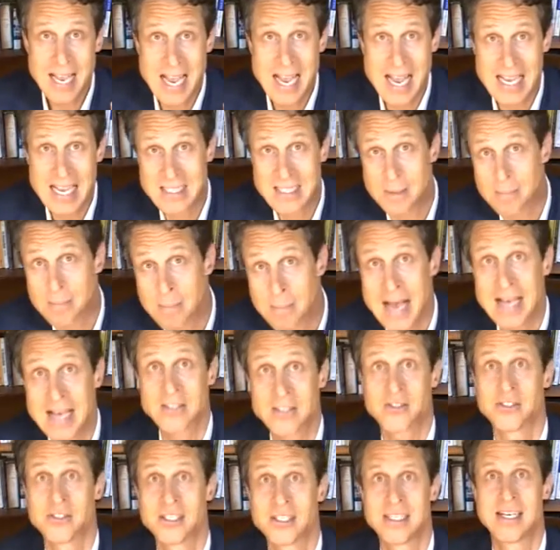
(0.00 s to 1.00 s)
It's the
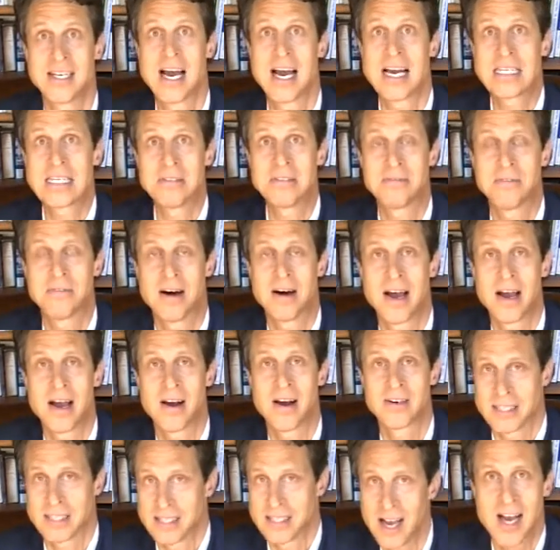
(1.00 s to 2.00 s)
master
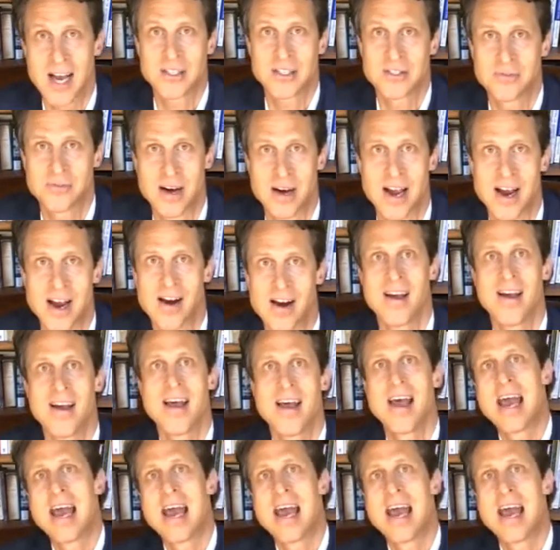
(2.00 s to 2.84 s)
detoxifier.